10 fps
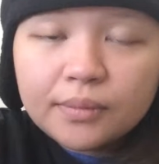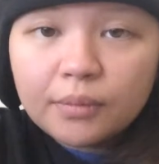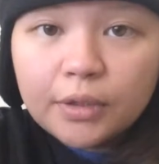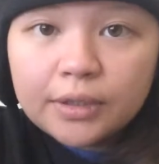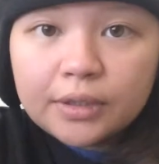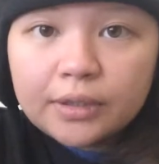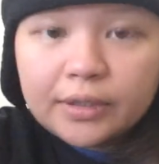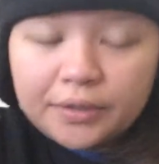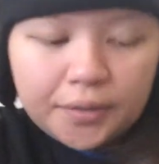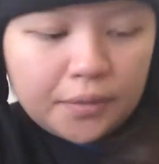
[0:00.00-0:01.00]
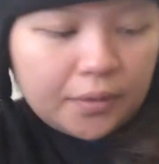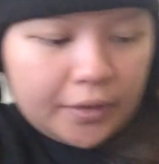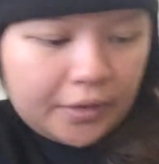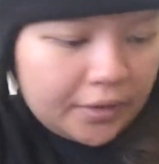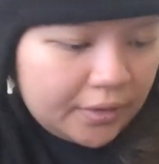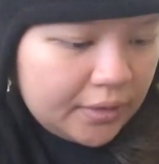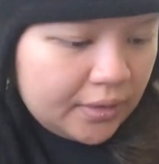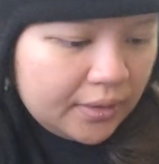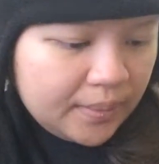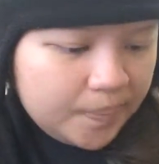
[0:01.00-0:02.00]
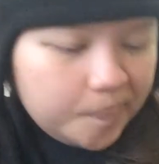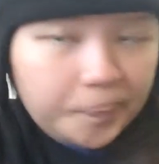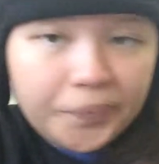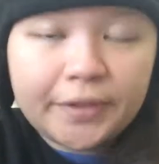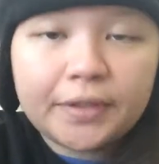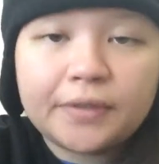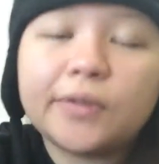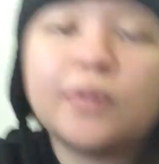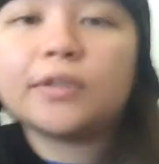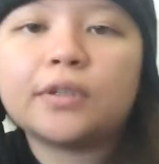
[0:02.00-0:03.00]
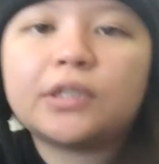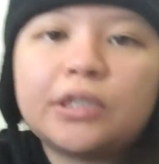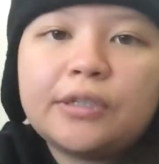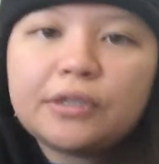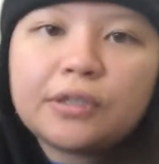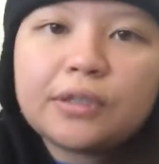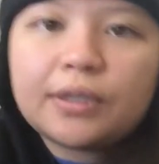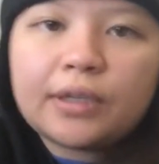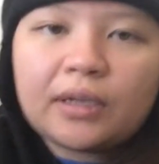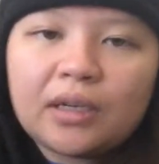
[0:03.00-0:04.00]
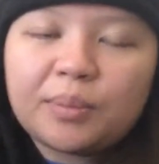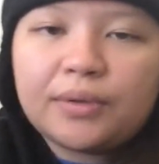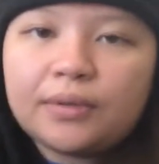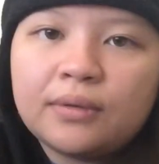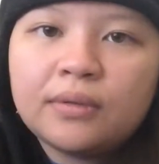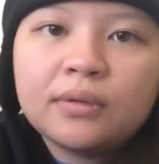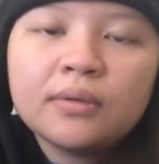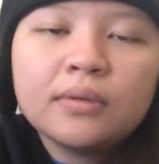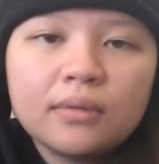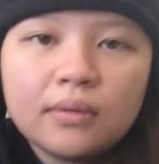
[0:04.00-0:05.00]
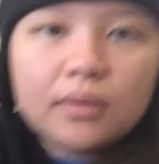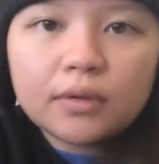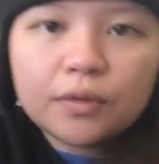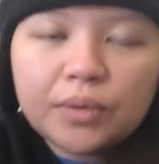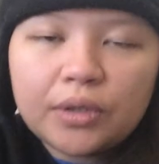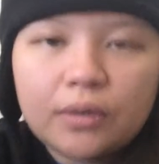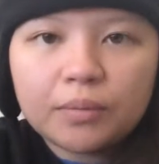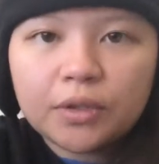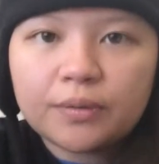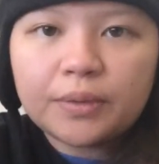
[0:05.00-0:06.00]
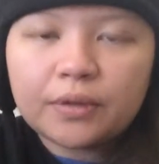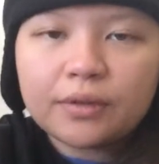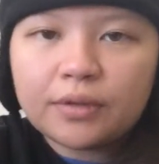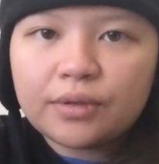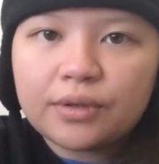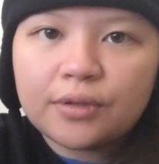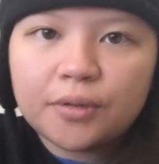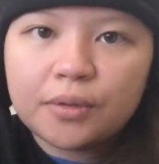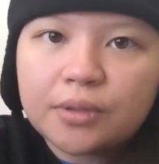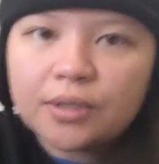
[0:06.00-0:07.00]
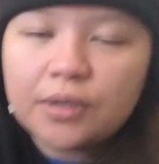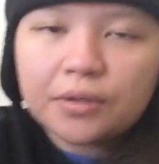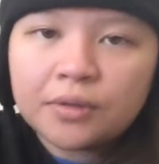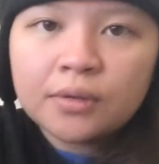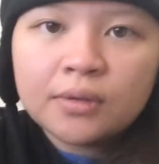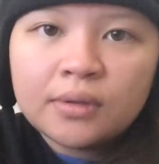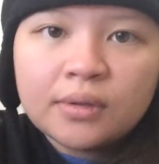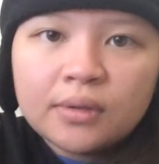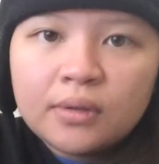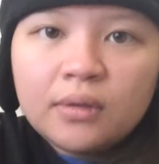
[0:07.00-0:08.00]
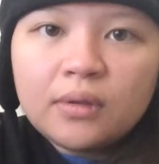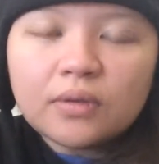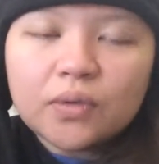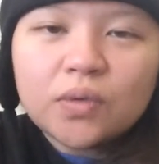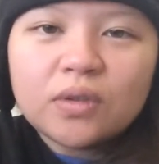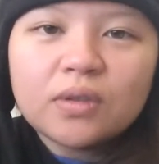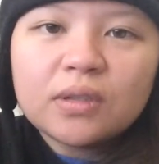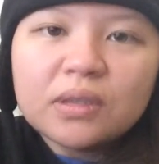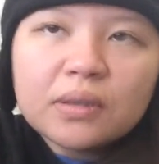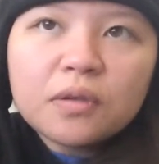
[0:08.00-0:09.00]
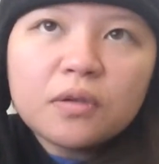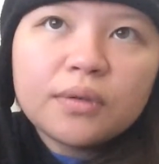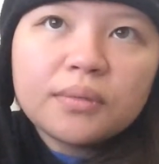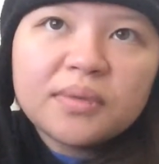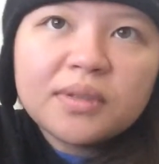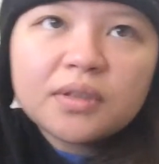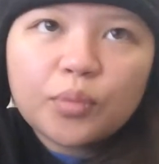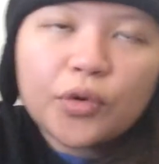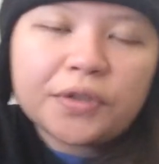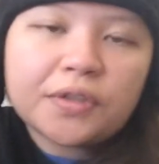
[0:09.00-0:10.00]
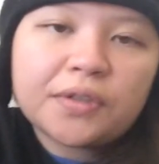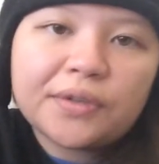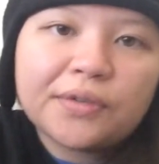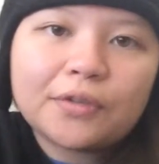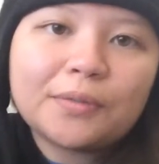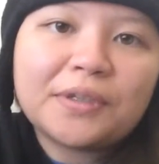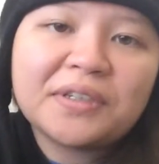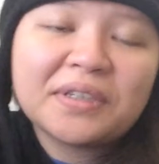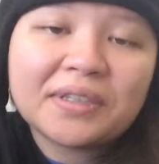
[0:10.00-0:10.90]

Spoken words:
But I still don't like the changes that happen to me just because of this disease. It's a little depressing for me.